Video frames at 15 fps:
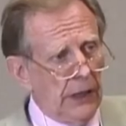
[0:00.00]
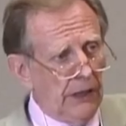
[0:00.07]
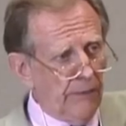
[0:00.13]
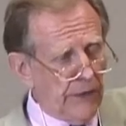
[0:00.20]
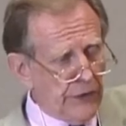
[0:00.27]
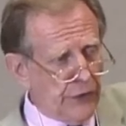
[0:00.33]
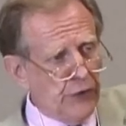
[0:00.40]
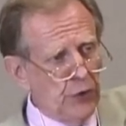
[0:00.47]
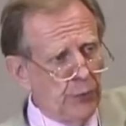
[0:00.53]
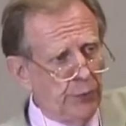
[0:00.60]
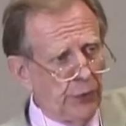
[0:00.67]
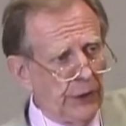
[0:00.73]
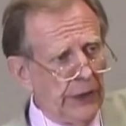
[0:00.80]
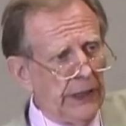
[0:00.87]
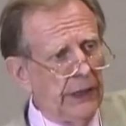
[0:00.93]
of the
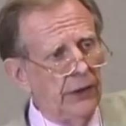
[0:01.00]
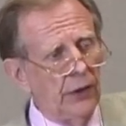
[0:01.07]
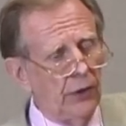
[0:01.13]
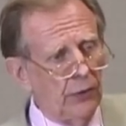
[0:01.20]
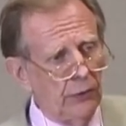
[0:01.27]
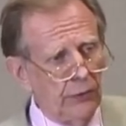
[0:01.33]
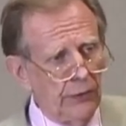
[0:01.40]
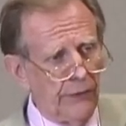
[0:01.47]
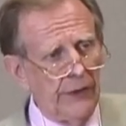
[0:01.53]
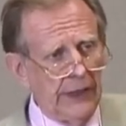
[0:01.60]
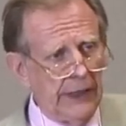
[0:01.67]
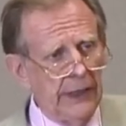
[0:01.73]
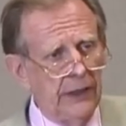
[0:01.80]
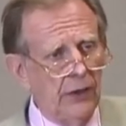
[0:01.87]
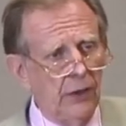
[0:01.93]
superego, the
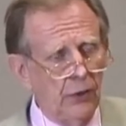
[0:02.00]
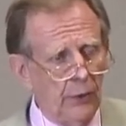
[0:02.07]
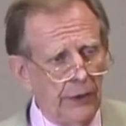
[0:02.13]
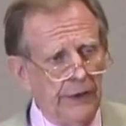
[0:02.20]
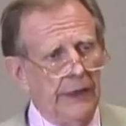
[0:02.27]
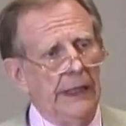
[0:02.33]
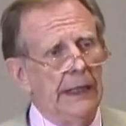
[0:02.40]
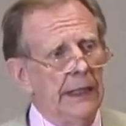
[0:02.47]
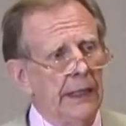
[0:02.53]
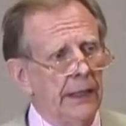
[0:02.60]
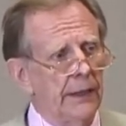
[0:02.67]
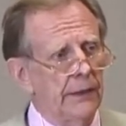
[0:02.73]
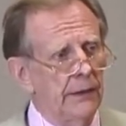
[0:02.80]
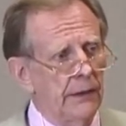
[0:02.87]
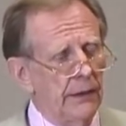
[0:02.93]
ego, and the
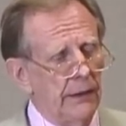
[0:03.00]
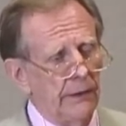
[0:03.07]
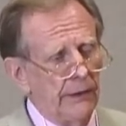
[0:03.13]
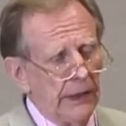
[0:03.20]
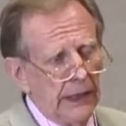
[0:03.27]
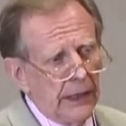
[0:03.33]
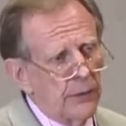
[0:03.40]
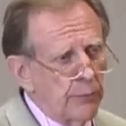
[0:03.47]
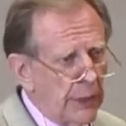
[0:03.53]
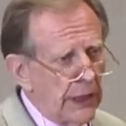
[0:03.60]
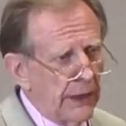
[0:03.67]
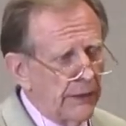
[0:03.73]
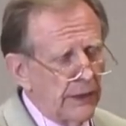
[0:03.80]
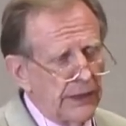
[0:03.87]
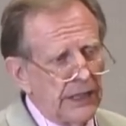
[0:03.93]
id, the id
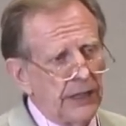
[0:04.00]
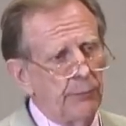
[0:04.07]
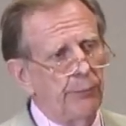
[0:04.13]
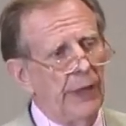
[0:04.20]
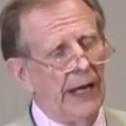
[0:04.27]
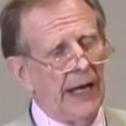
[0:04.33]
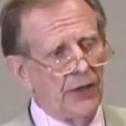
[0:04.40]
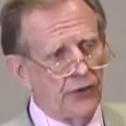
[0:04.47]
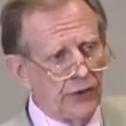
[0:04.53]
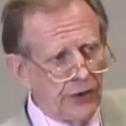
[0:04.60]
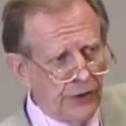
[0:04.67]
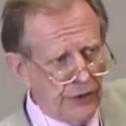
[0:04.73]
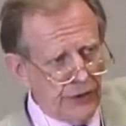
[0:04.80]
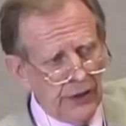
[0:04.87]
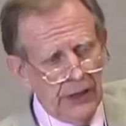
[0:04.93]
being the deep
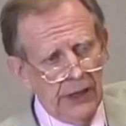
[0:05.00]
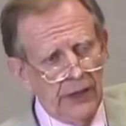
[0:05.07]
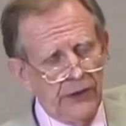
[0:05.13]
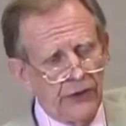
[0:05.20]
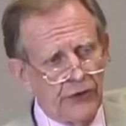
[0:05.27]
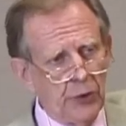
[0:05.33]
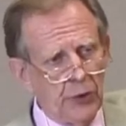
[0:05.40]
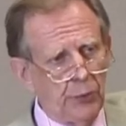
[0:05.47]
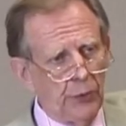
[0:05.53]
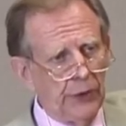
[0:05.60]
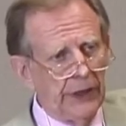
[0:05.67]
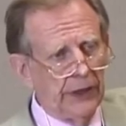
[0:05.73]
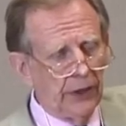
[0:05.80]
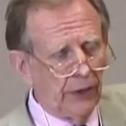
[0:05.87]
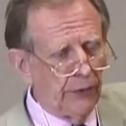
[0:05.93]
passions, the
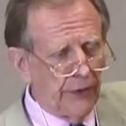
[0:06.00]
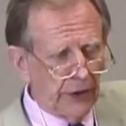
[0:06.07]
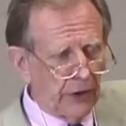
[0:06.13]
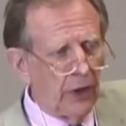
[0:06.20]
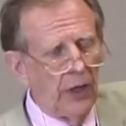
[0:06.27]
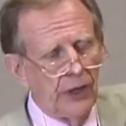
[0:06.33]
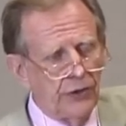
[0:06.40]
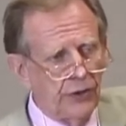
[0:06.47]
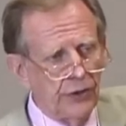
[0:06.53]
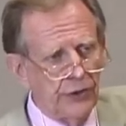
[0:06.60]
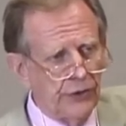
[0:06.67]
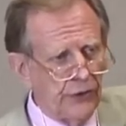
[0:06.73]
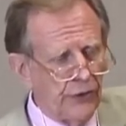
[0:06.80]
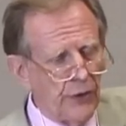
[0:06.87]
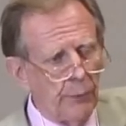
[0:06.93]
superego, the
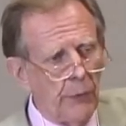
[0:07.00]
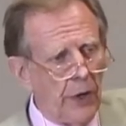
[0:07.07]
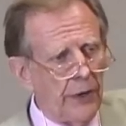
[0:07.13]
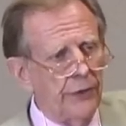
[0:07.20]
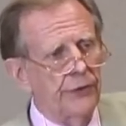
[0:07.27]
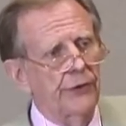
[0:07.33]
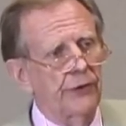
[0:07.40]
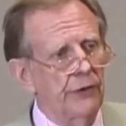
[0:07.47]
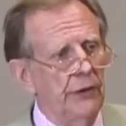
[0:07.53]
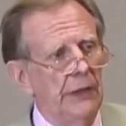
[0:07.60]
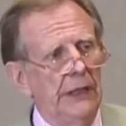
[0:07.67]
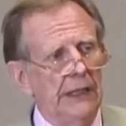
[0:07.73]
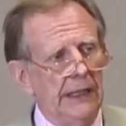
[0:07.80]
conscience or the monitor,